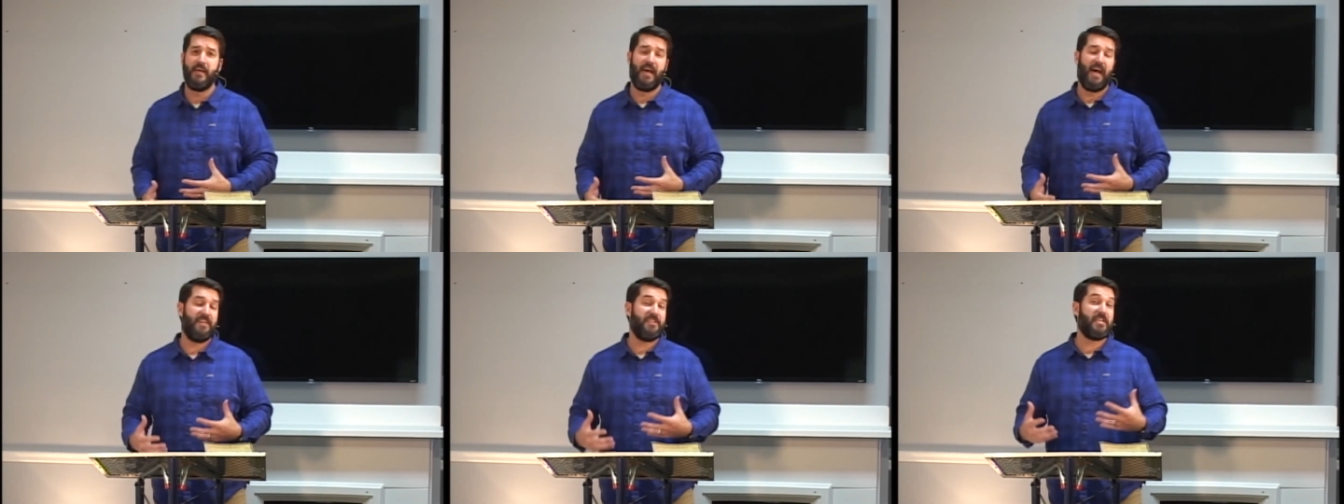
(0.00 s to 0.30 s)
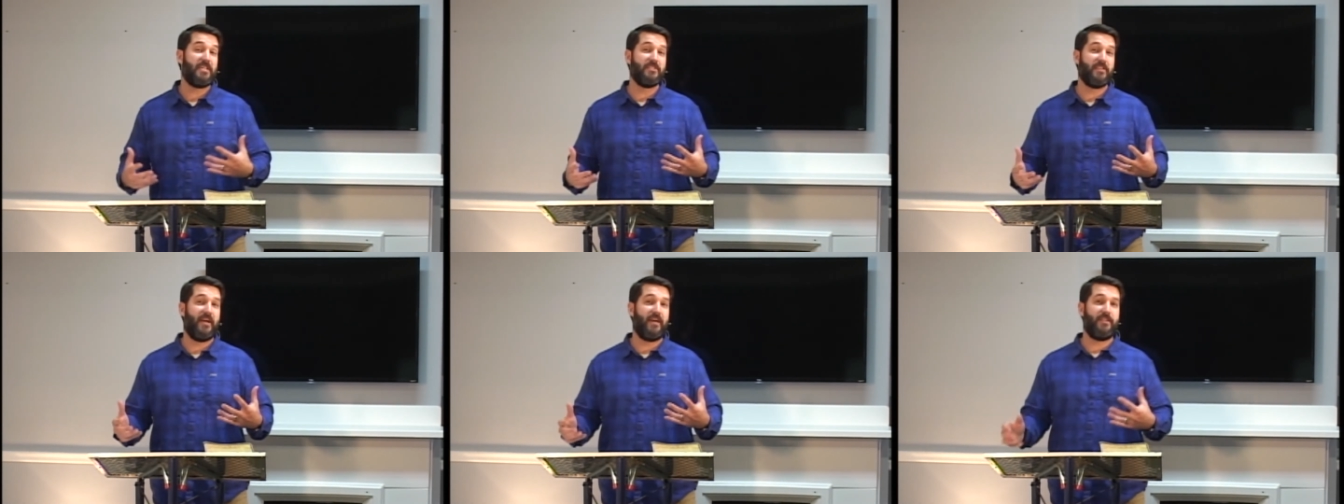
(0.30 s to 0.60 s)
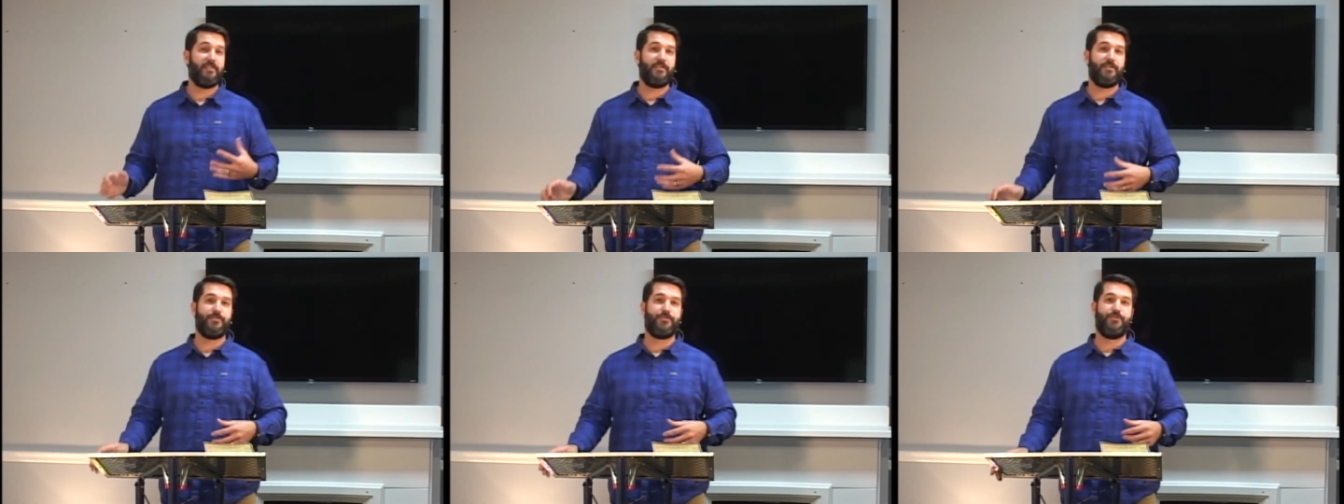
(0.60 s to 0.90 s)
I think a lot
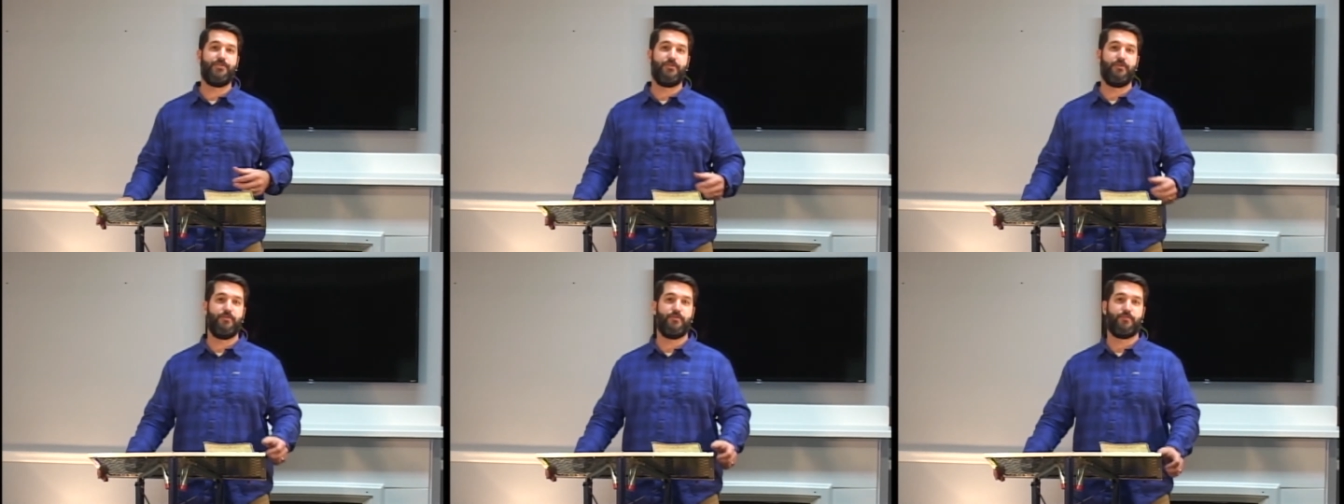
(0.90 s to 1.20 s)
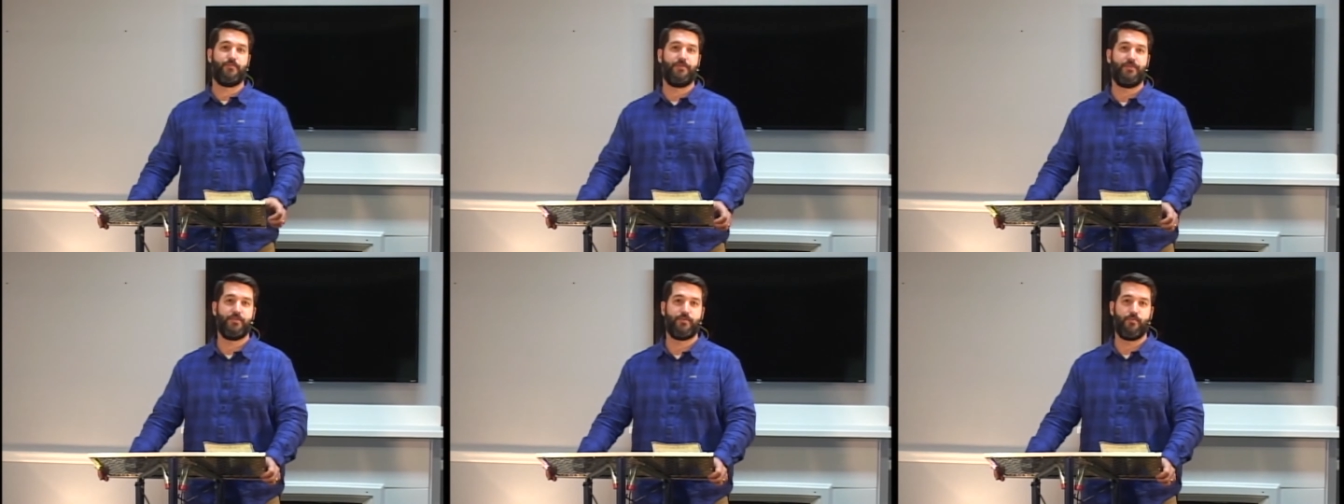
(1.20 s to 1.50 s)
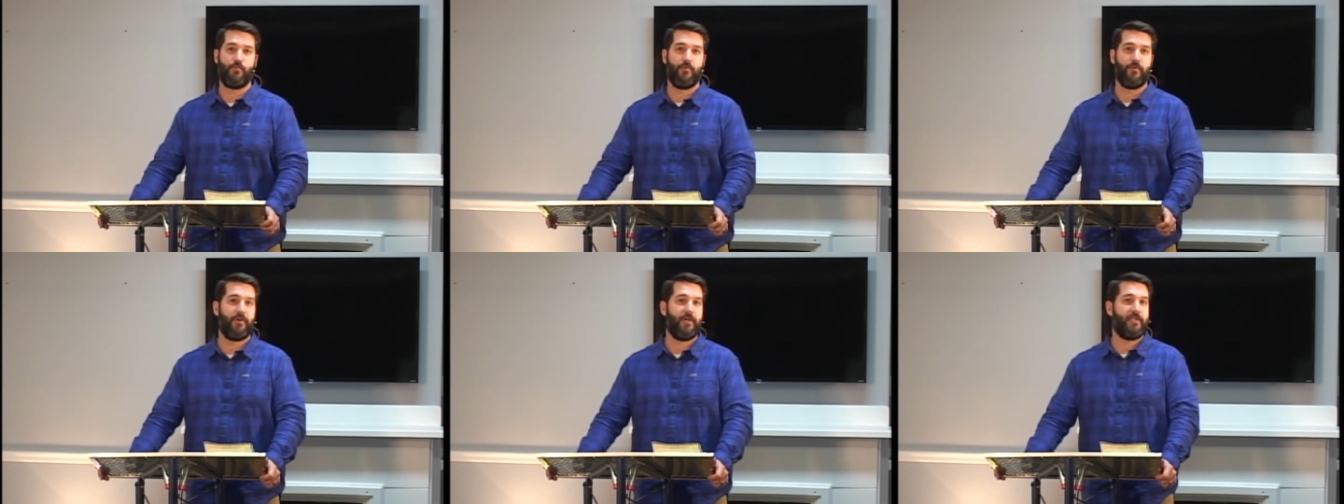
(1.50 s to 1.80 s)
of these Jews were just
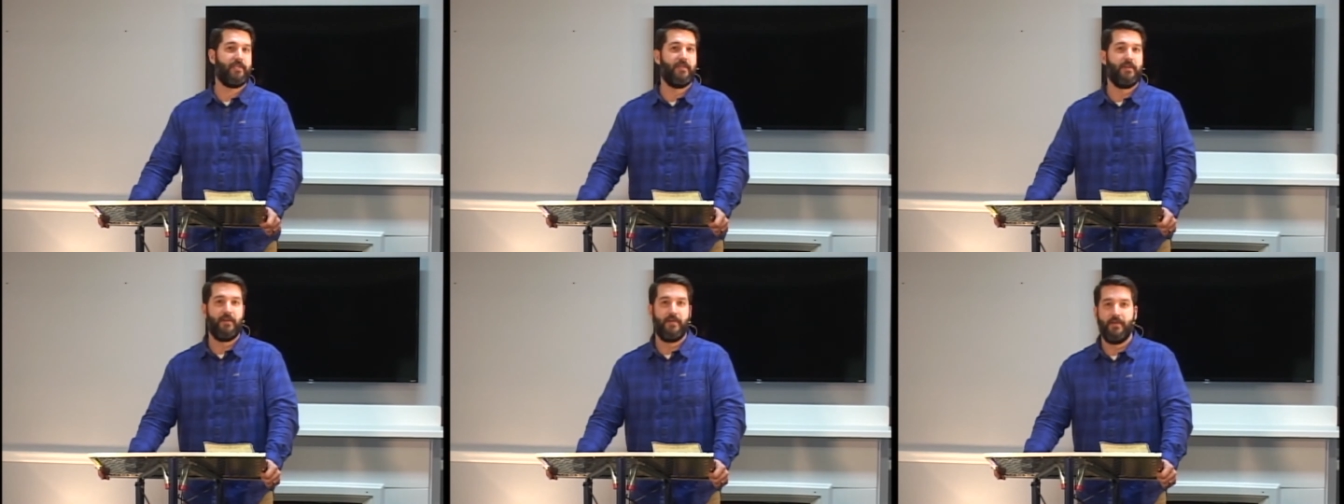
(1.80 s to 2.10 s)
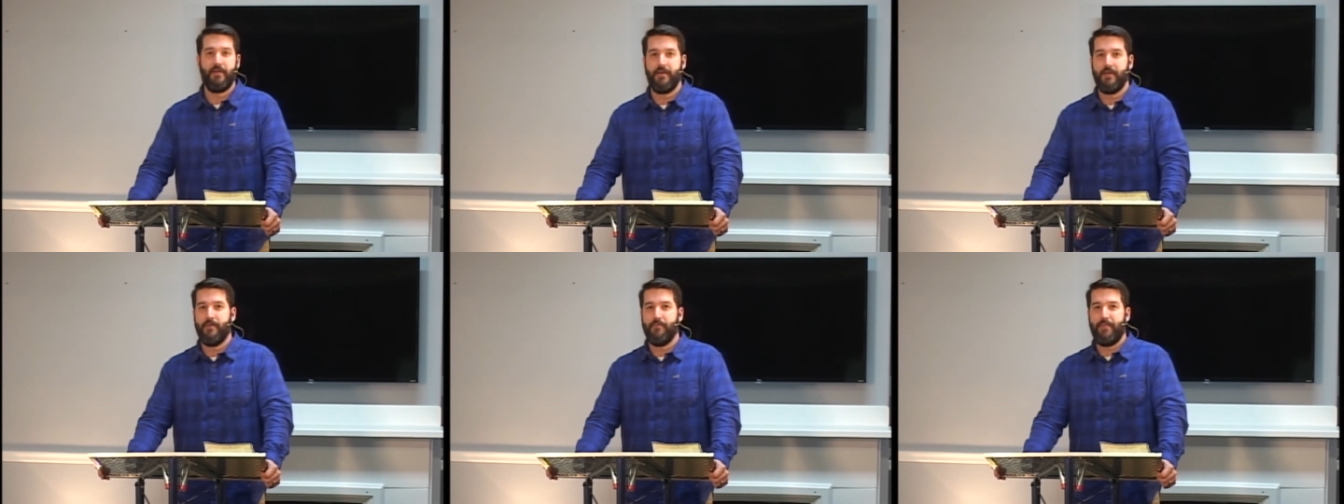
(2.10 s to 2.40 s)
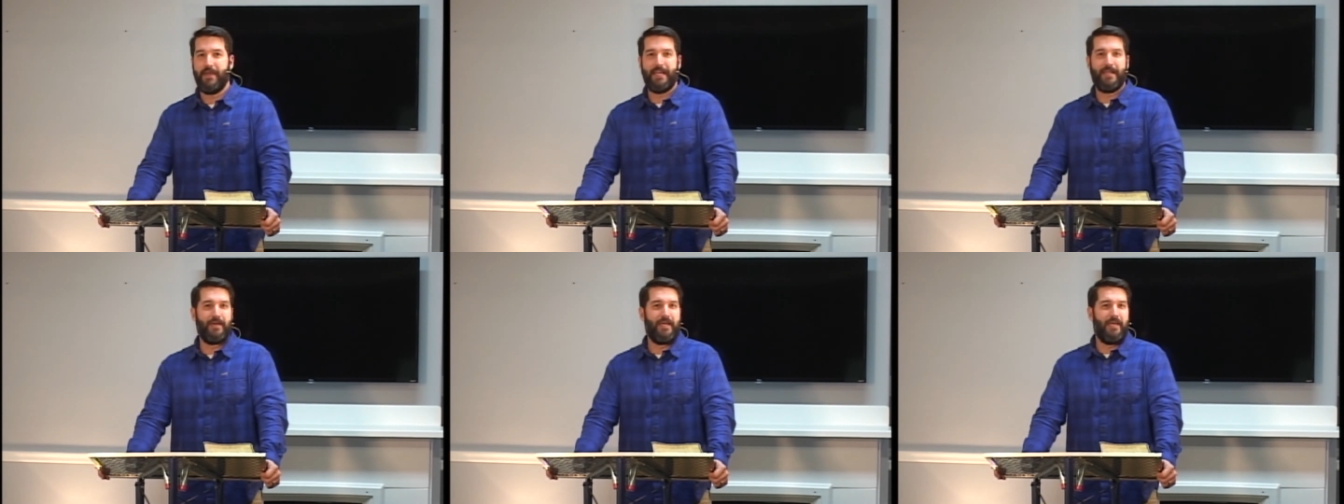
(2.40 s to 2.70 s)
worried
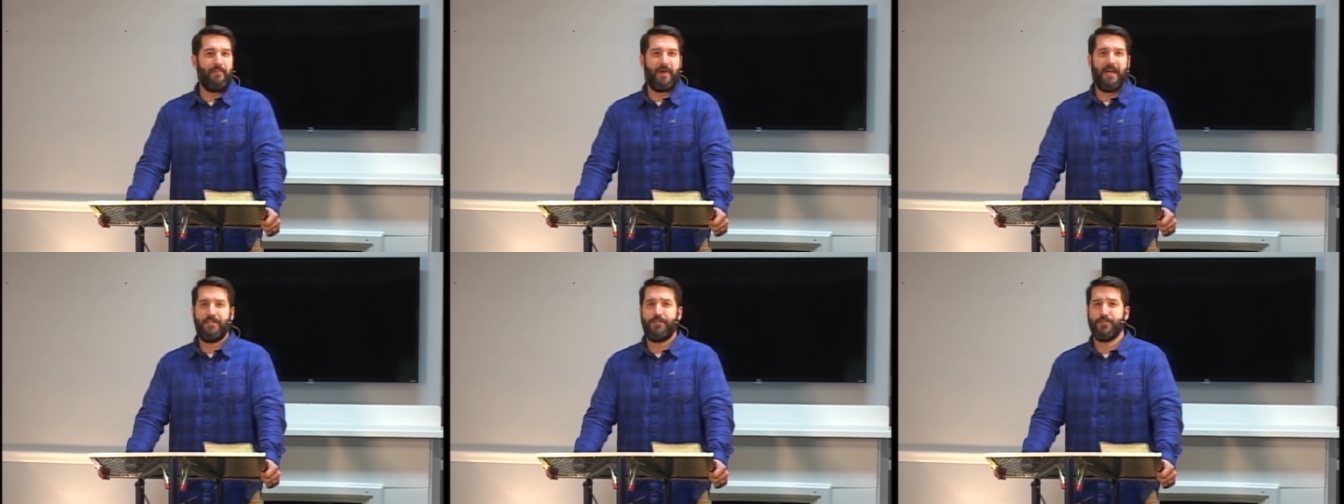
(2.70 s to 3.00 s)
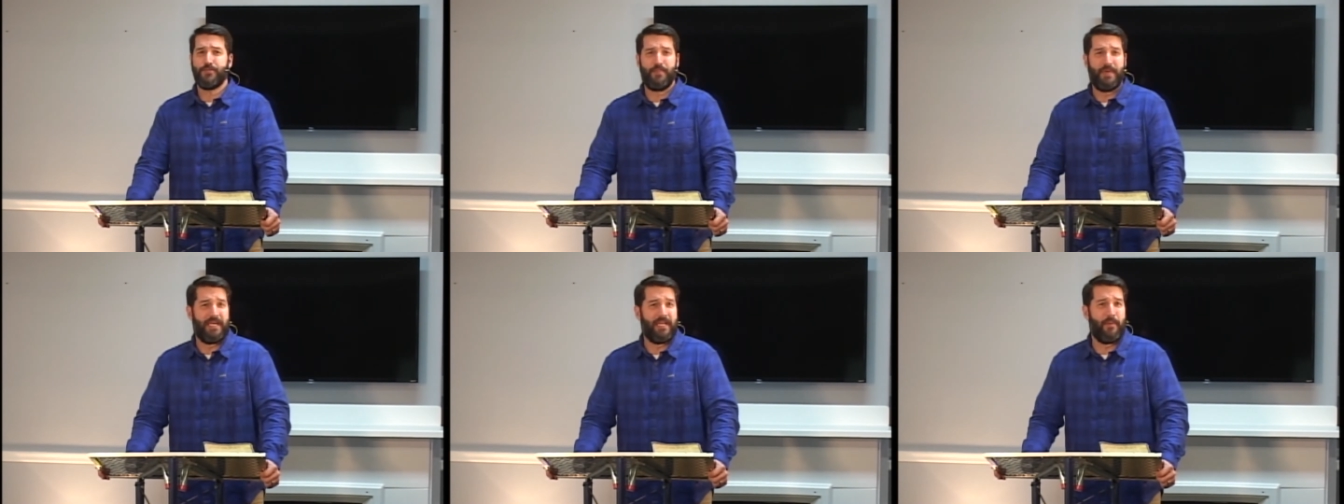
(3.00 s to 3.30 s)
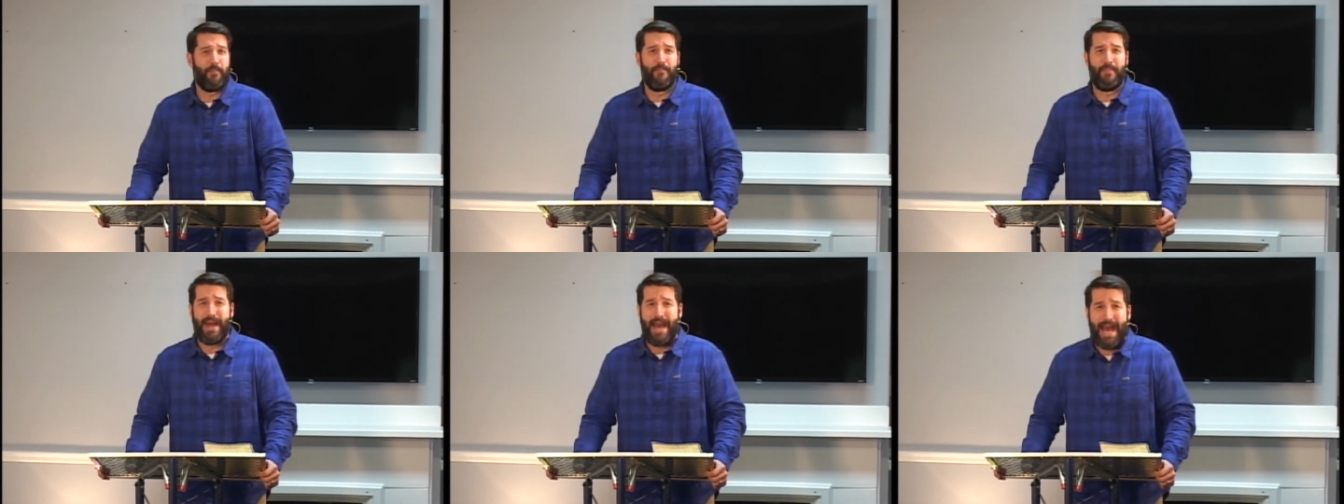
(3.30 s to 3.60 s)
man, am I just being
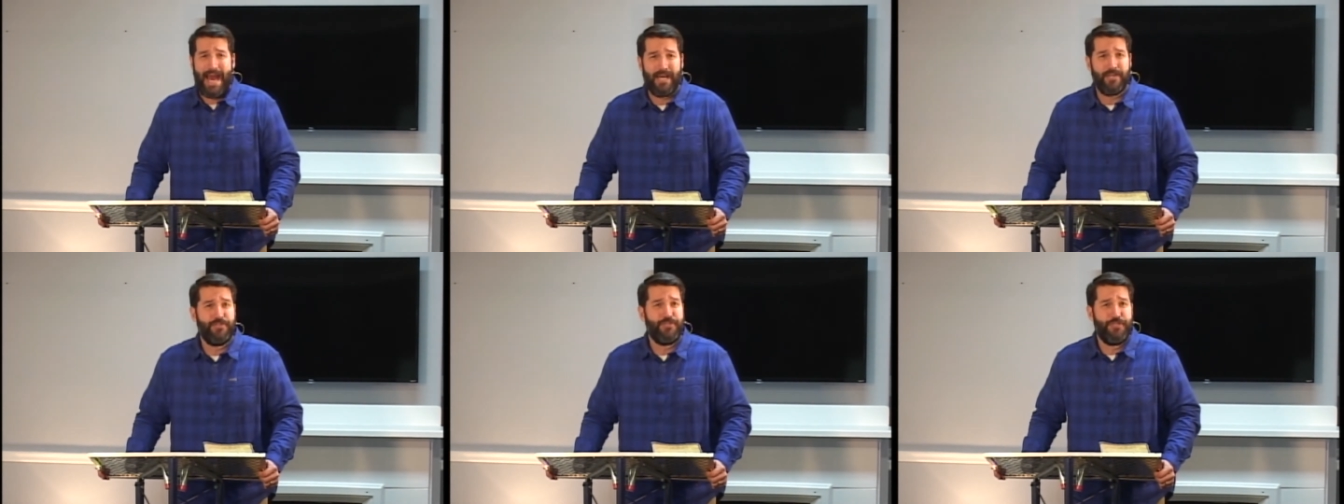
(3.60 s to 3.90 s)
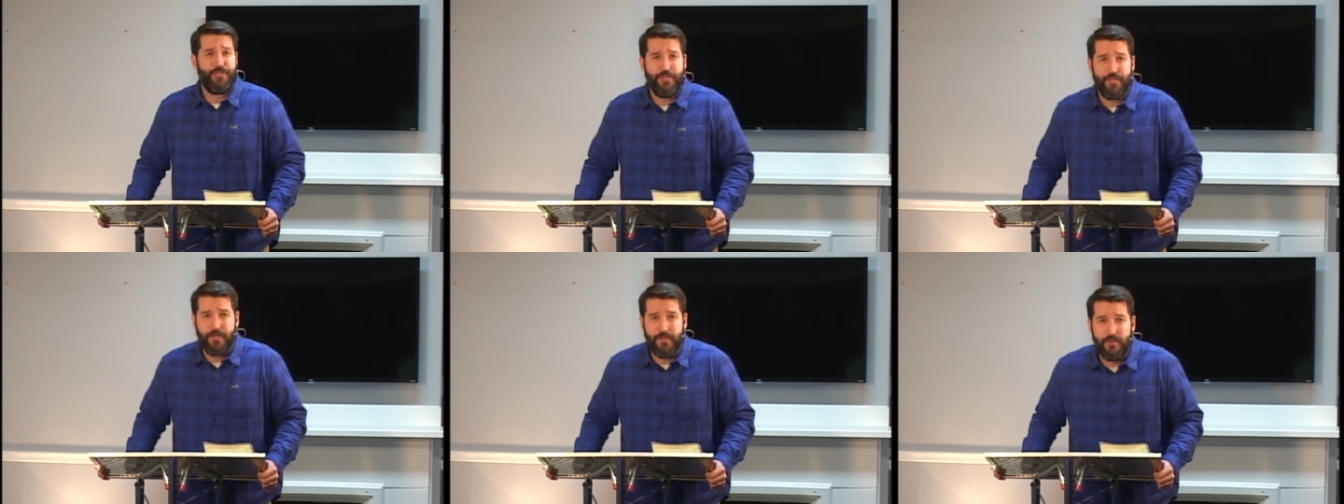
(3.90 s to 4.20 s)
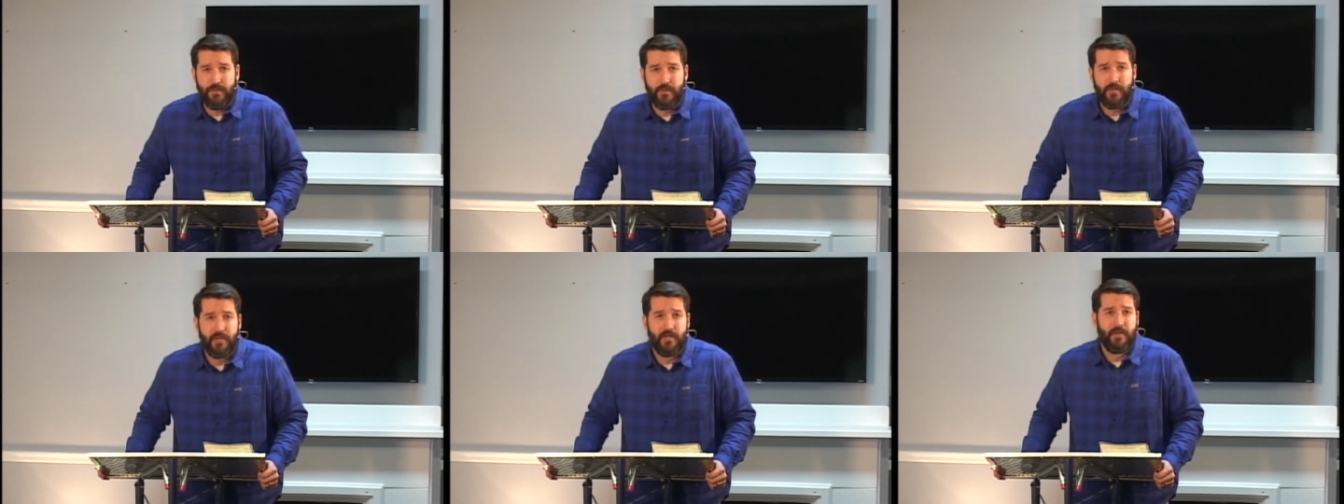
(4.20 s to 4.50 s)
a bad
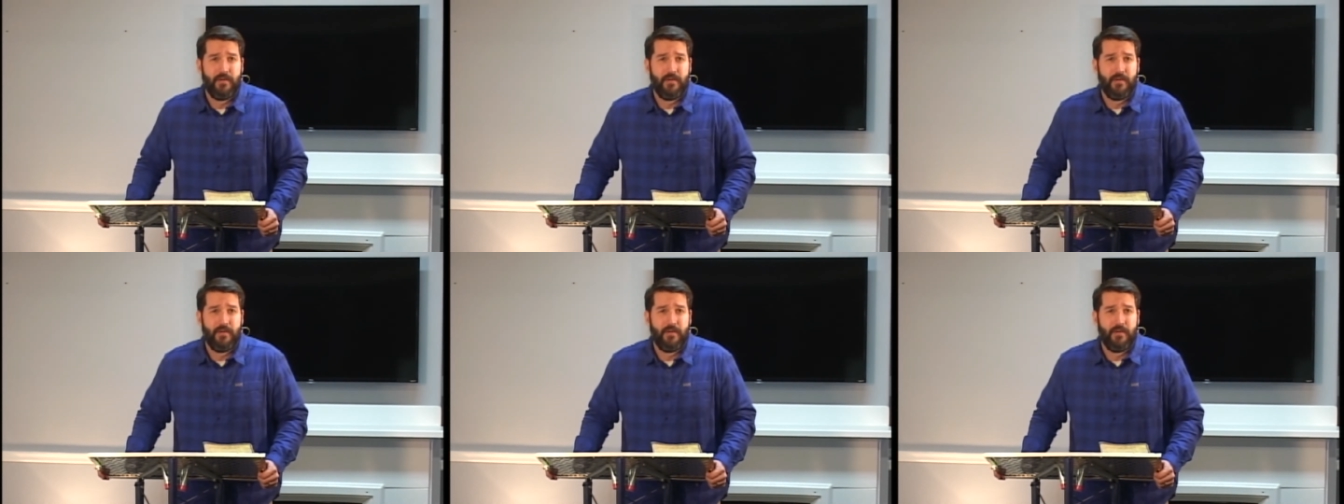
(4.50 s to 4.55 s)
Jew?